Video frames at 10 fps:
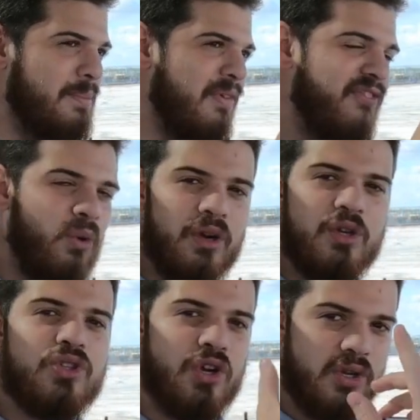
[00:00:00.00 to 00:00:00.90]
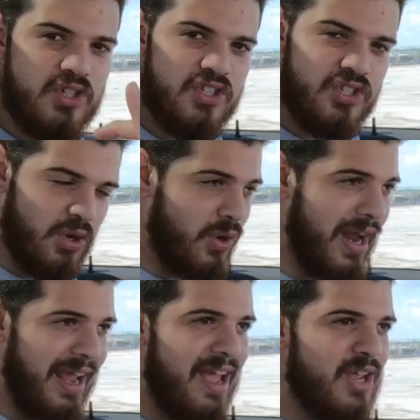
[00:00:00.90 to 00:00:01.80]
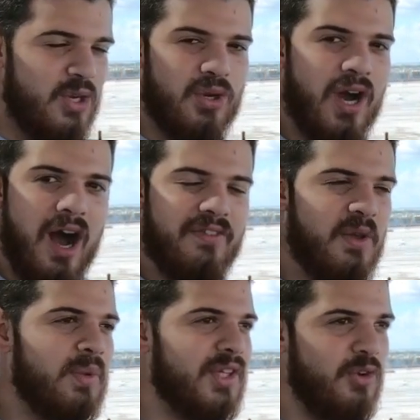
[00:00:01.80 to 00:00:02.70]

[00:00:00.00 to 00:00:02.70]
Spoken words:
before you start stirring your coffee with the